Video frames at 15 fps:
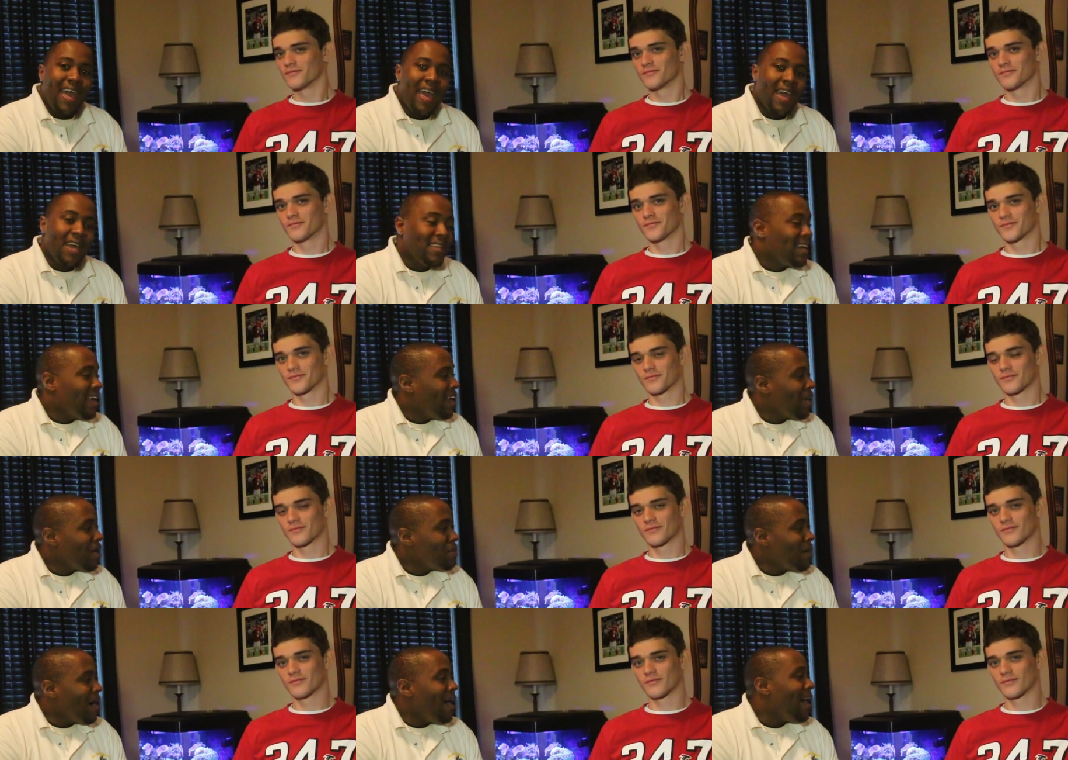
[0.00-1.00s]
Speaker 1: And
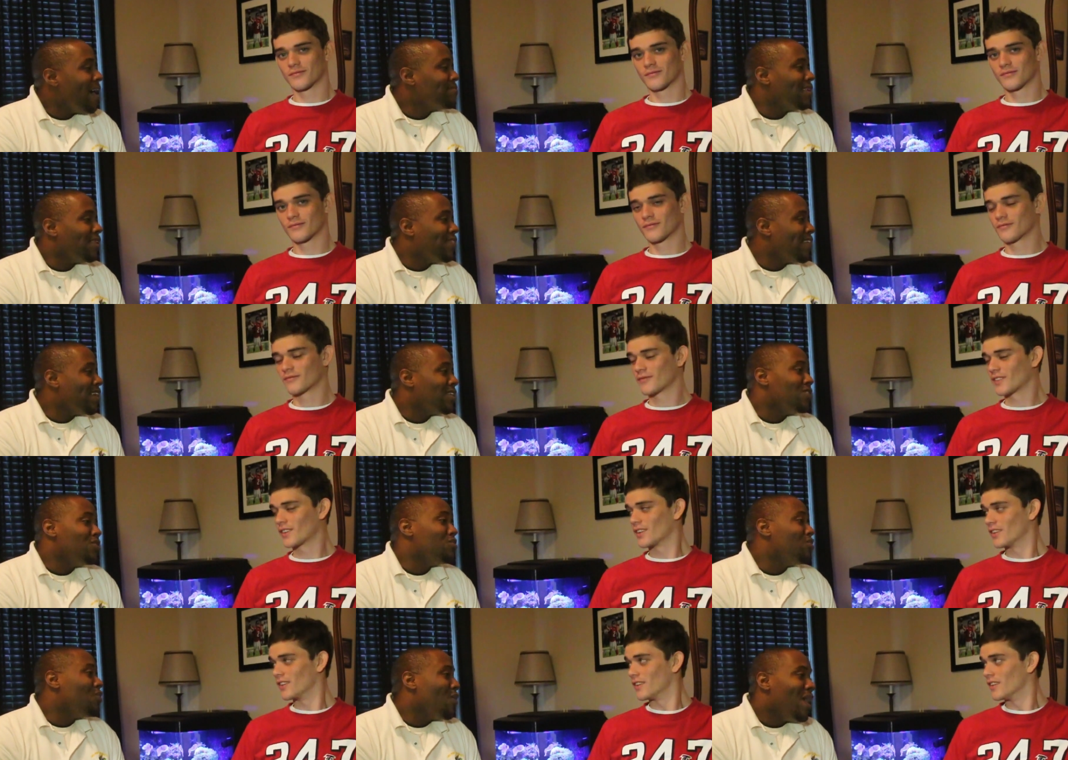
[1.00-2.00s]
Cam, I have to thank
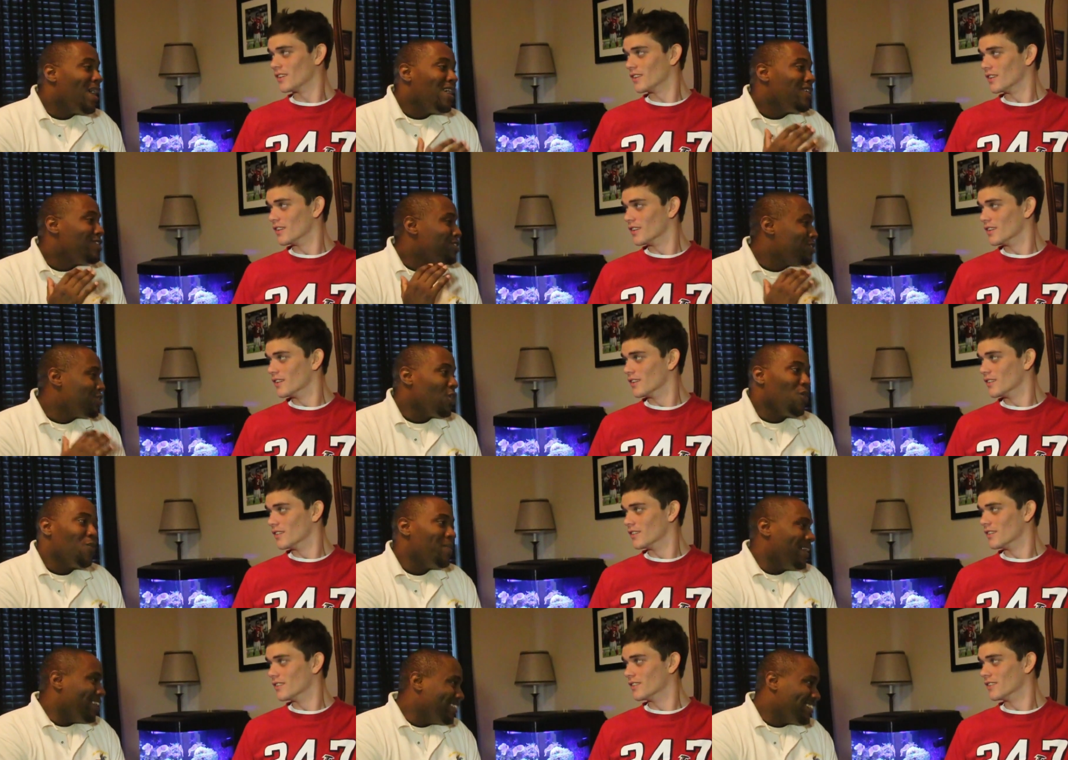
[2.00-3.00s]
you so
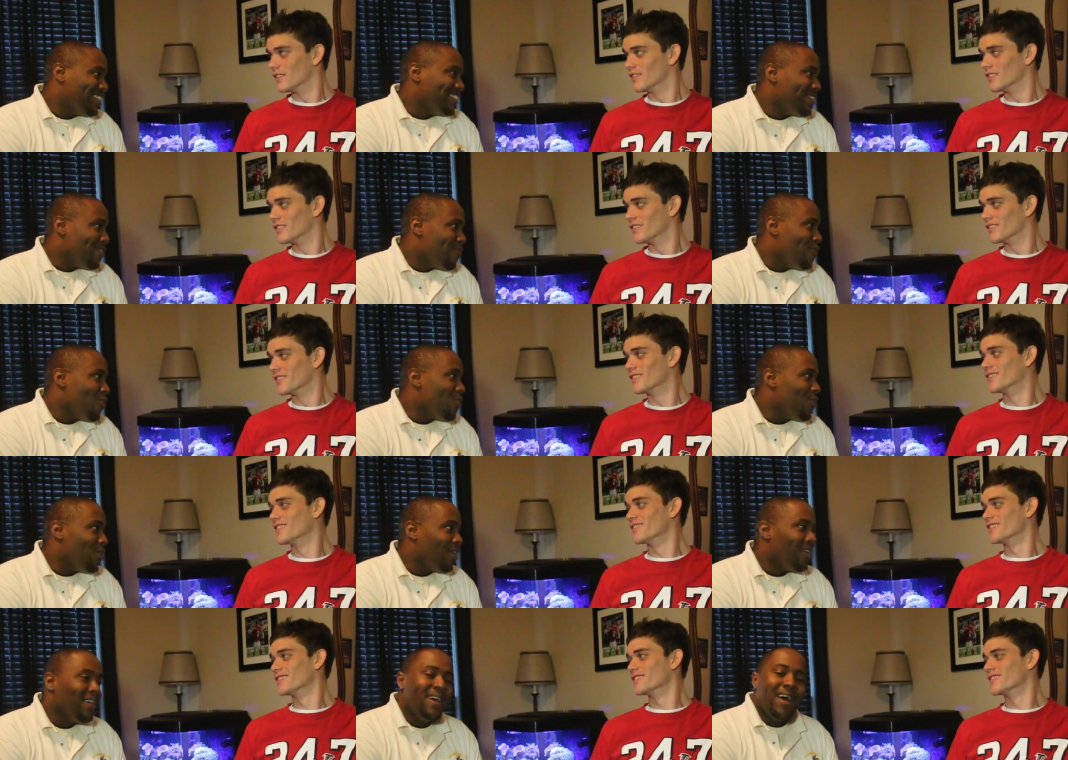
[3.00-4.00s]
much
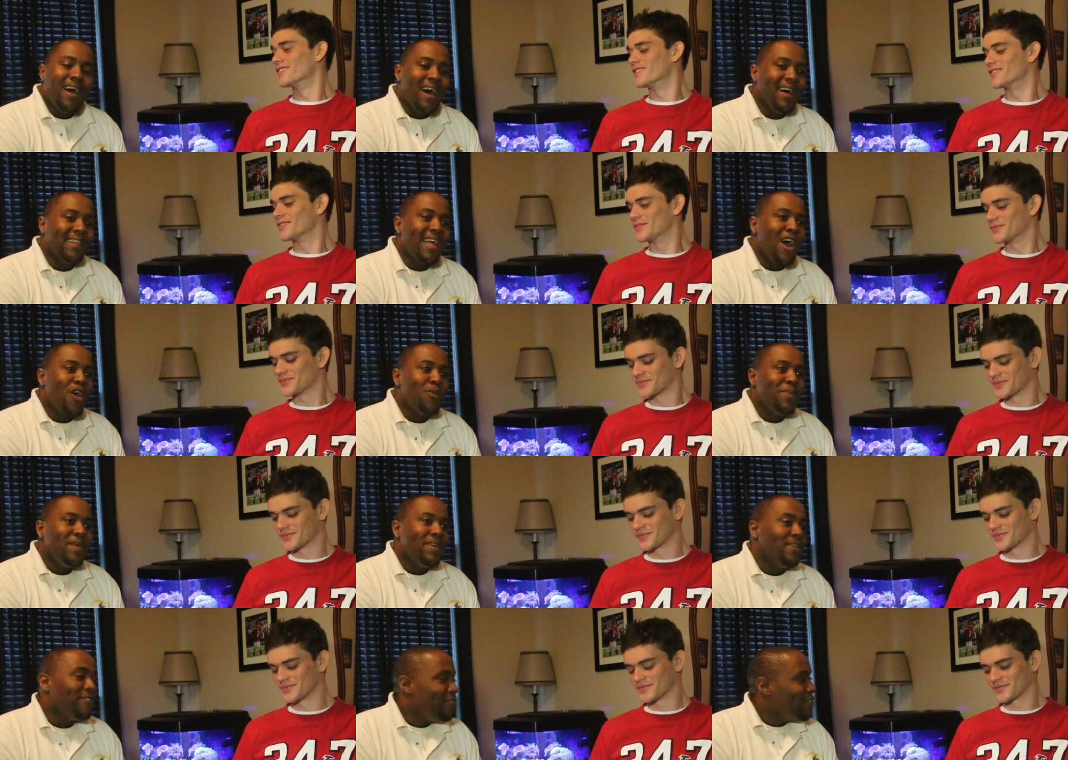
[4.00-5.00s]
for allowing
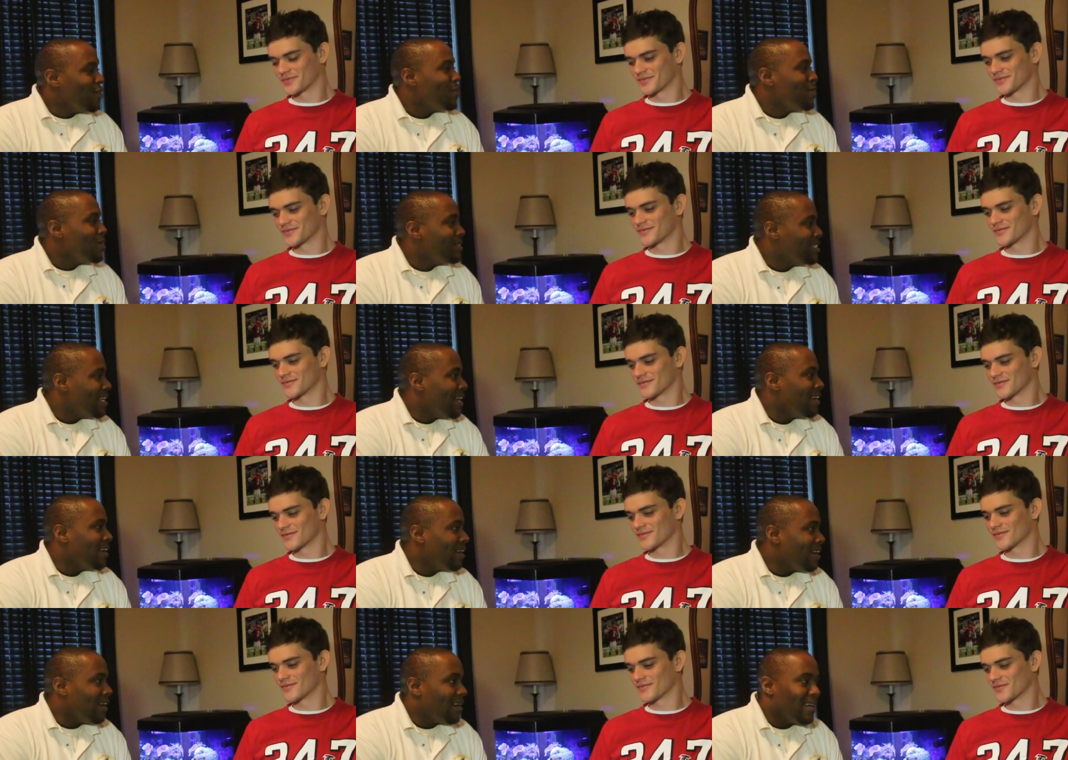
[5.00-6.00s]
me to film your
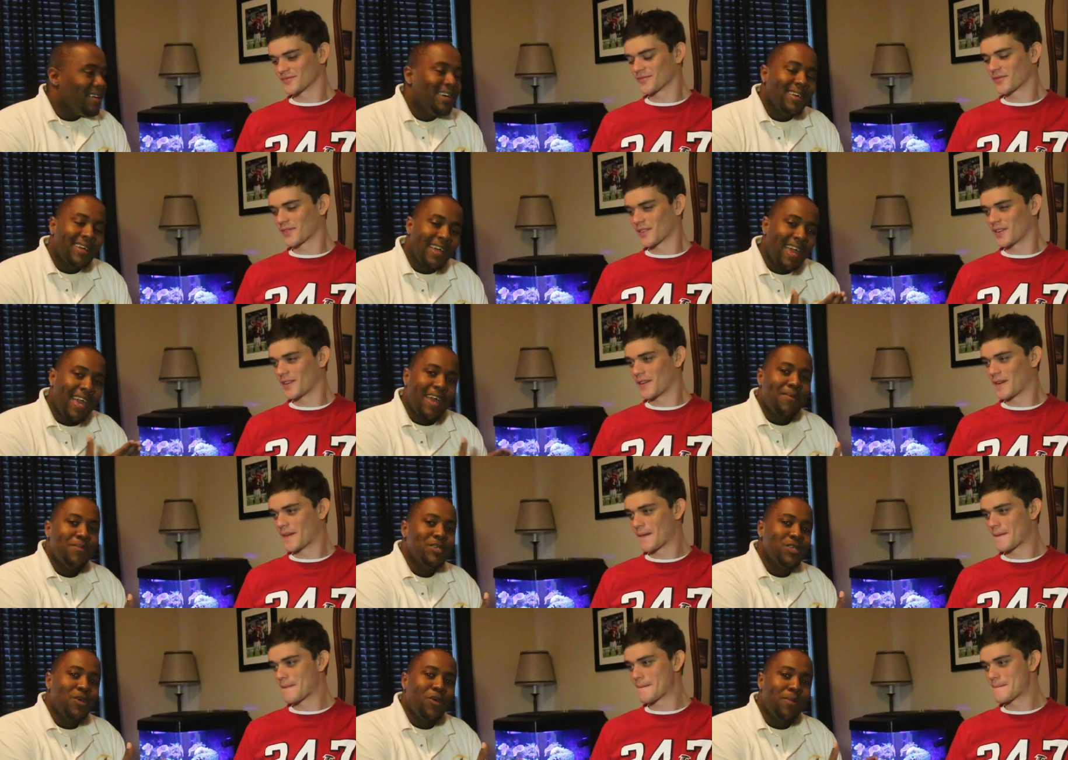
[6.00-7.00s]
tank. Uh, Cam
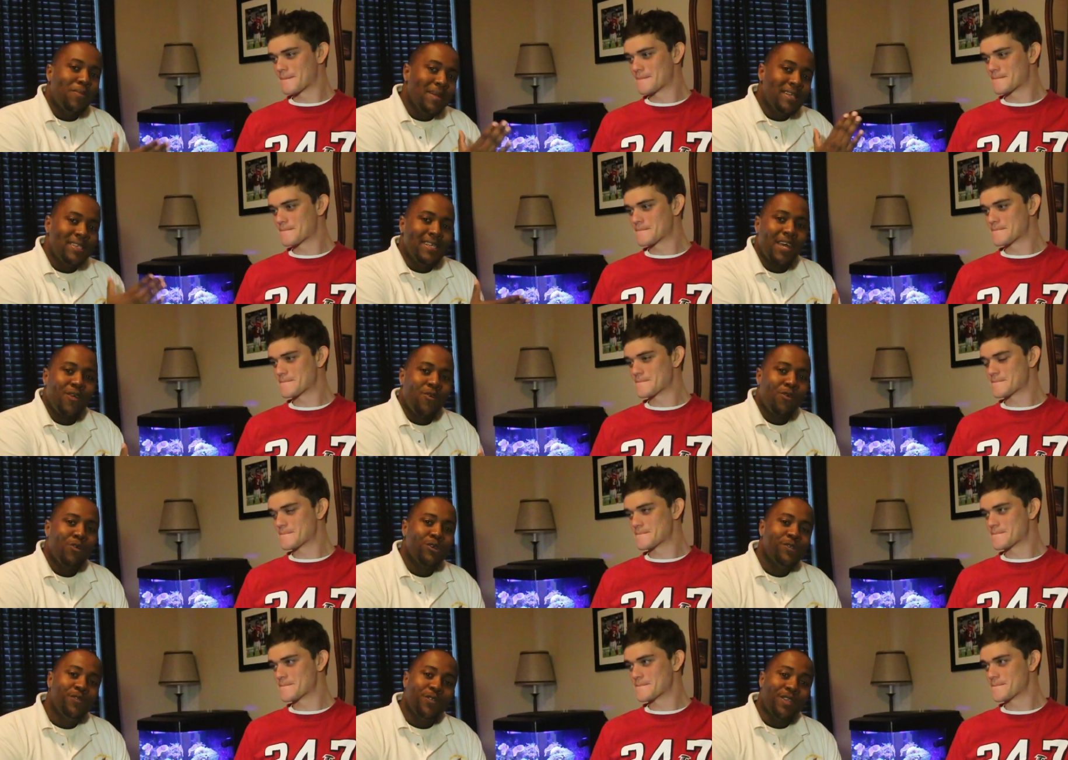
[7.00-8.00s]
is going to be in Tank
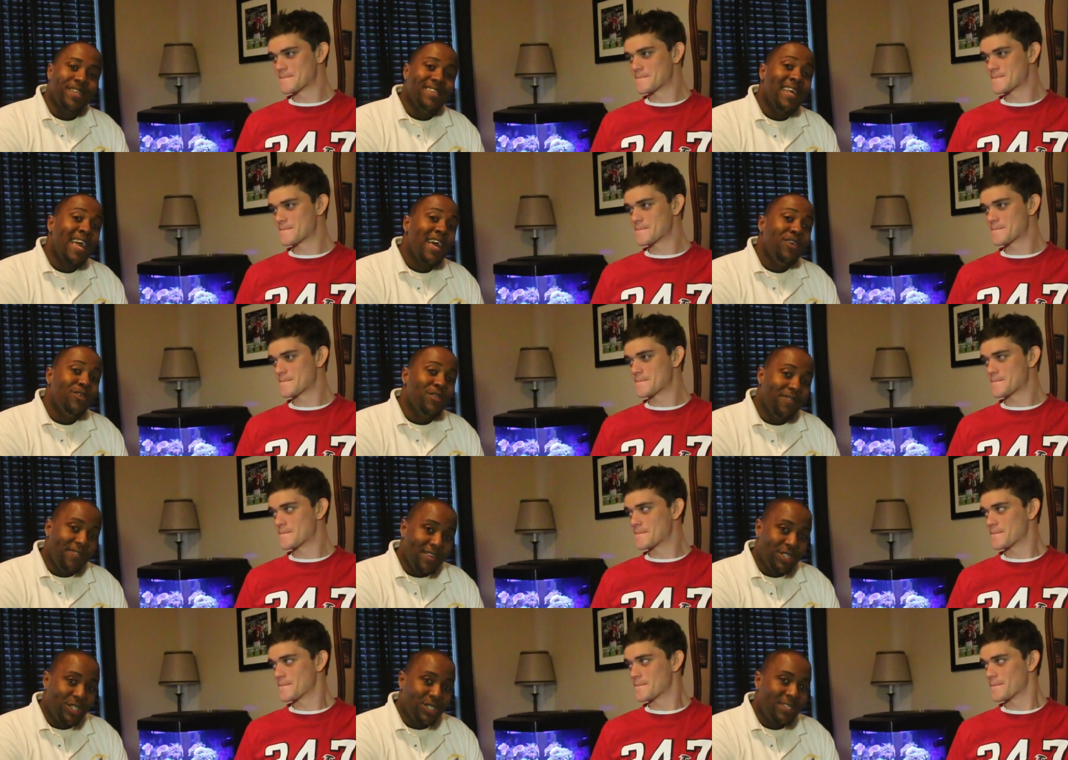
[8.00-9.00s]
Wars for the Nano
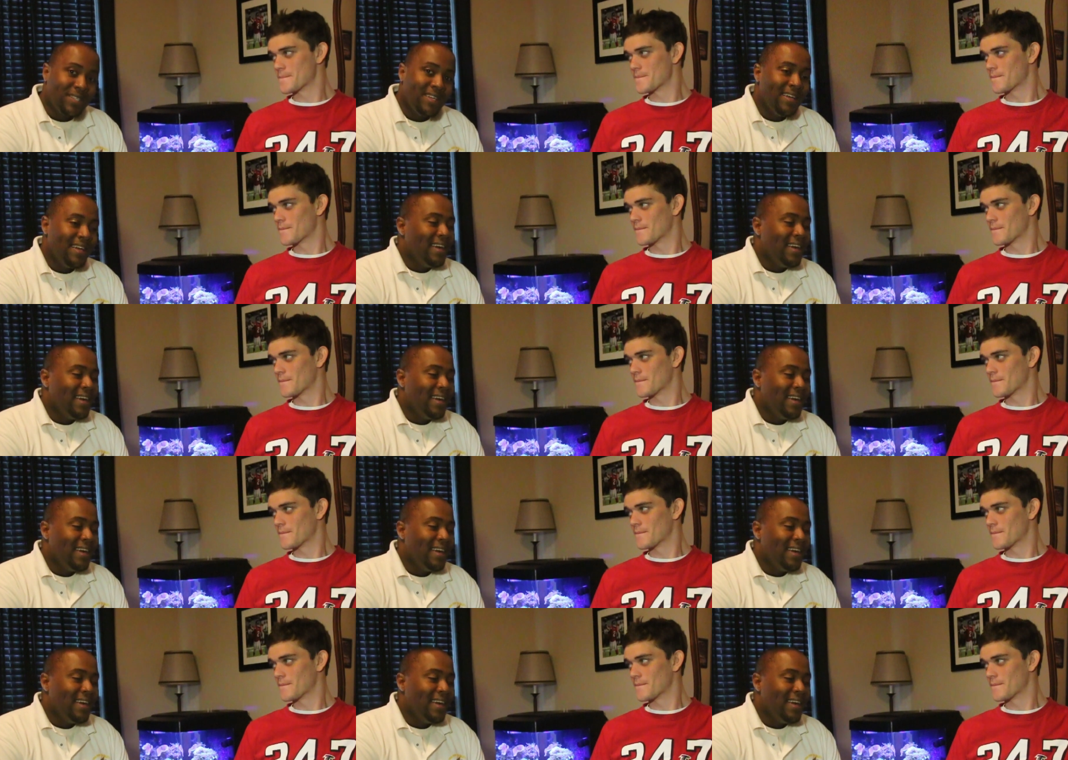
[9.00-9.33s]
Division.